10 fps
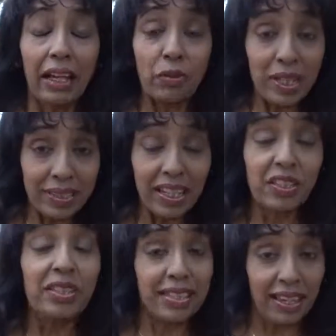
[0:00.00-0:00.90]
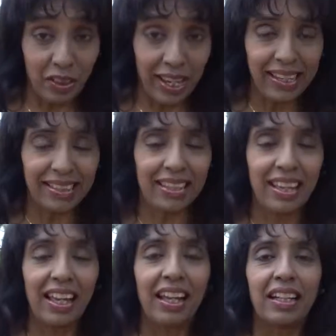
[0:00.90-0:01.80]
Research suggests
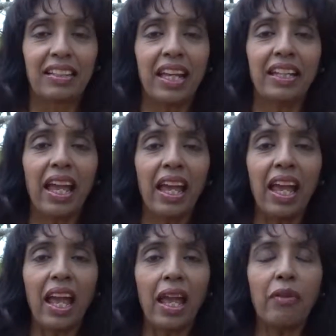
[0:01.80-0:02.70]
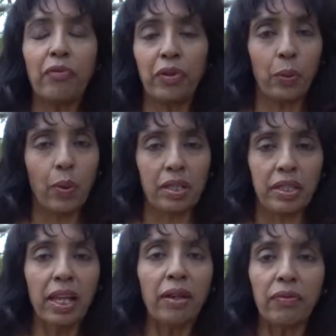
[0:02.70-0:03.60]
that everyone,
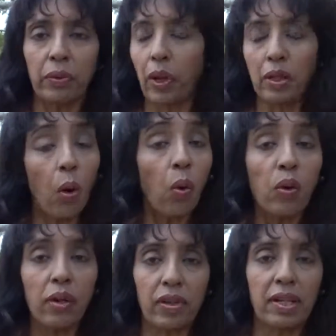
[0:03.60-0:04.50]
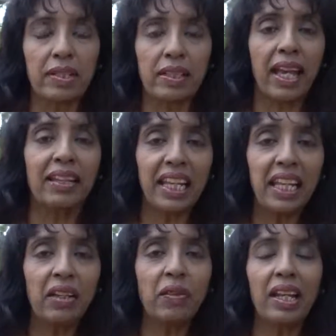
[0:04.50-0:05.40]
all of us can
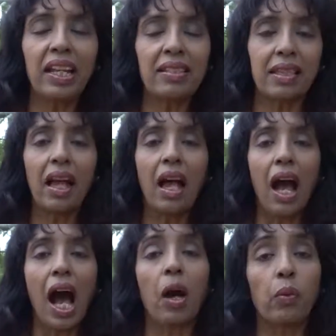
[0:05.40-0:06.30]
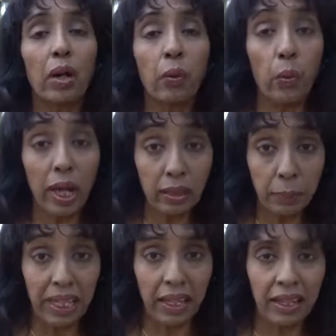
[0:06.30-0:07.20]
increase our
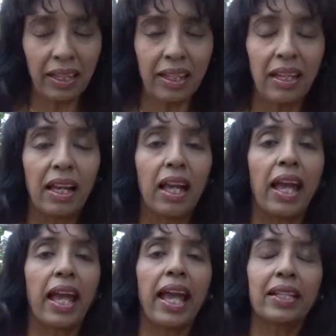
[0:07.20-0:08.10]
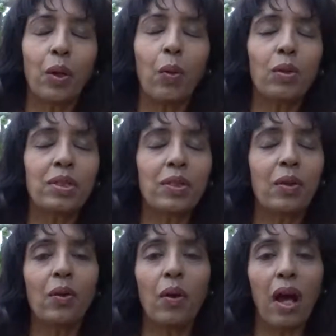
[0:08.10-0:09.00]
well-being and
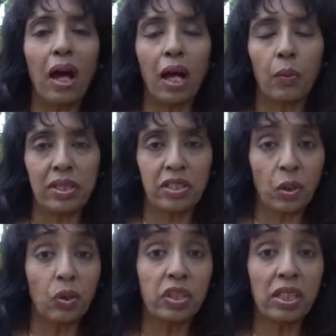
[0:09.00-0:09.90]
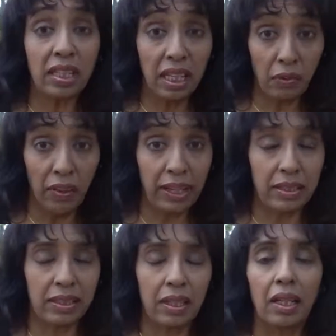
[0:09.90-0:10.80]
also our social
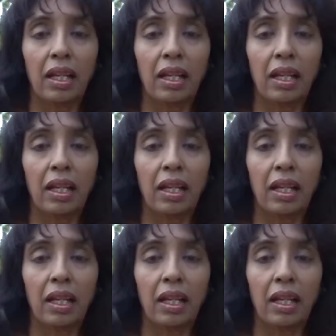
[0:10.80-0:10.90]
effects,